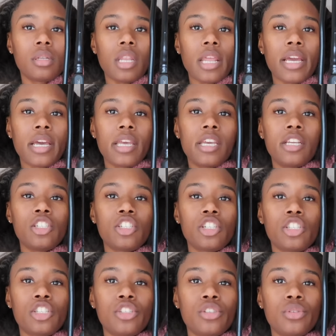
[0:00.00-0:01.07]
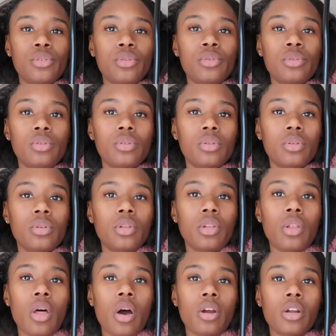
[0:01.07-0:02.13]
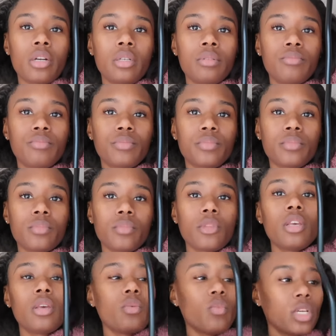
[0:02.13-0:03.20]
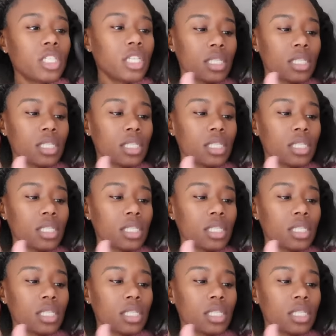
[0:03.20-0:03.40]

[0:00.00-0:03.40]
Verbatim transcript: like an inch or two longer, which